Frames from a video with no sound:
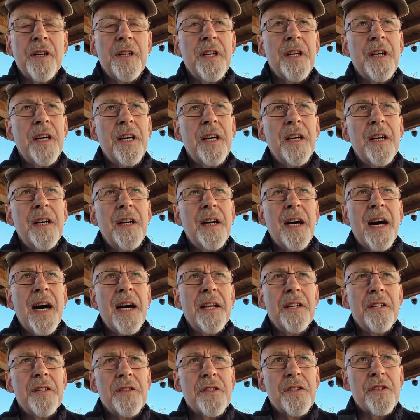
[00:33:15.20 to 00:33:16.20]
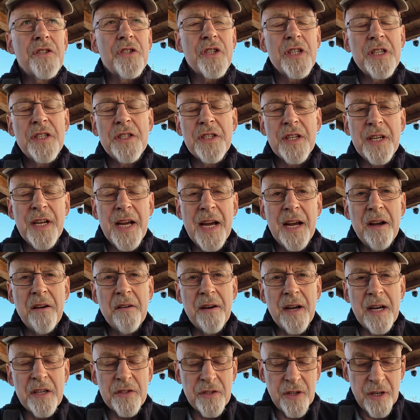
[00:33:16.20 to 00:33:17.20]
Yeah. And there's a seating
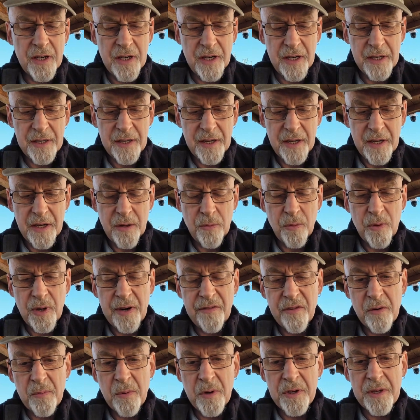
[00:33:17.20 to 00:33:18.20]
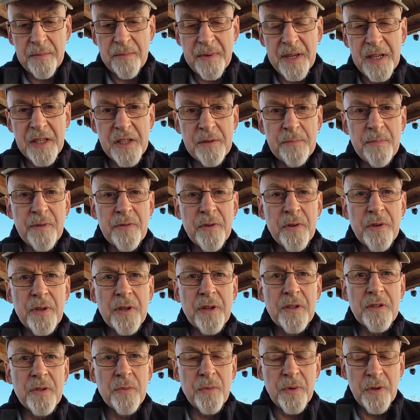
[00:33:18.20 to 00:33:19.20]
area outside where everybody meets before they
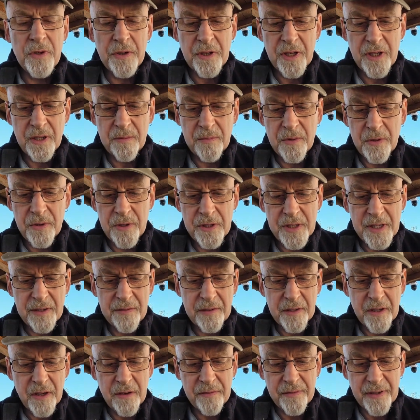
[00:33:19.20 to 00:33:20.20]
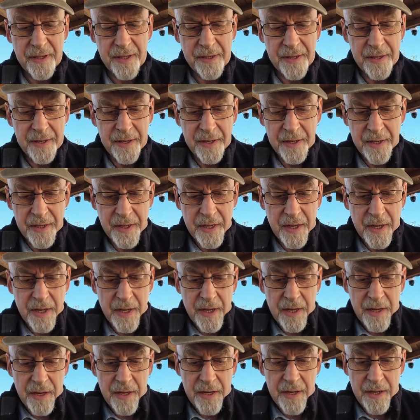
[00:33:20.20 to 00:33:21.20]
go to work in the morning to have a coffee.
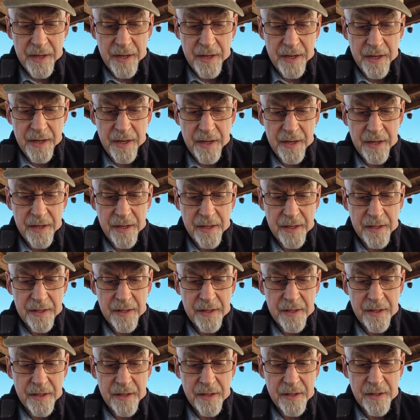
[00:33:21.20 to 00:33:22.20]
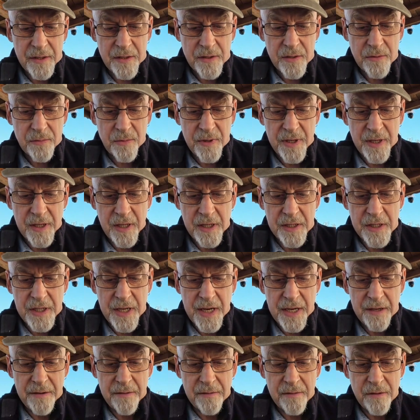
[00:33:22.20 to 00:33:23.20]
There's weekly
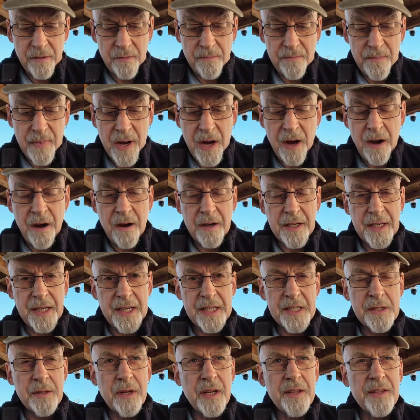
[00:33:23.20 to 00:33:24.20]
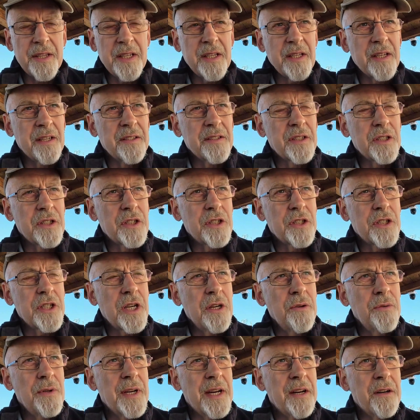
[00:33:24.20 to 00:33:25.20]
general market. I think I've
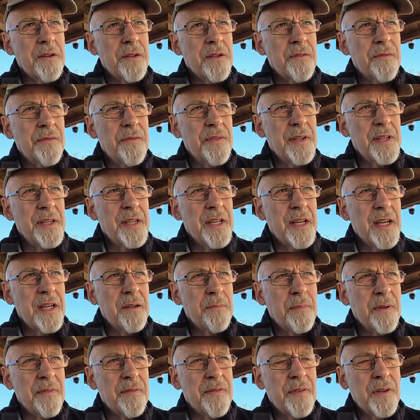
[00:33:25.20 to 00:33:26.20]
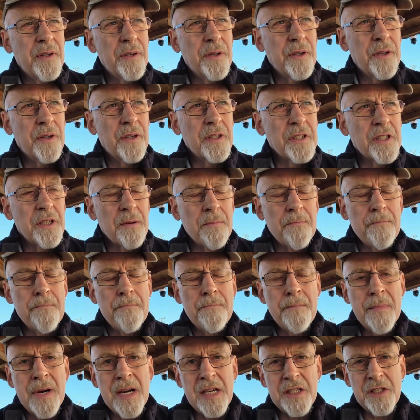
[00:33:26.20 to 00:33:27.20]
shown that on a video before. It's a
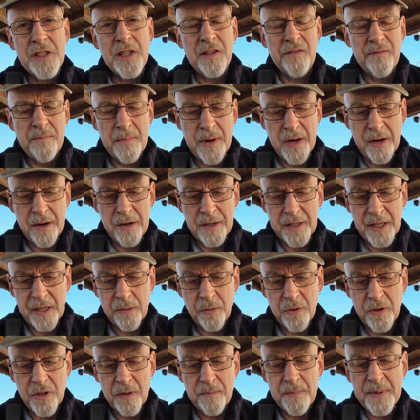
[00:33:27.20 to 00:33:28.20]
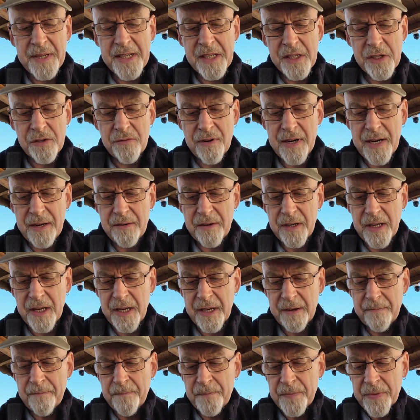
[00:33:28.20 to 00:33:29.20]
massive market, one of the biggest round
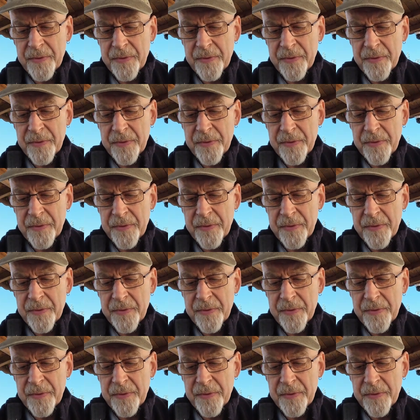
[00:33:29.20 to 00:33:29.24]
here,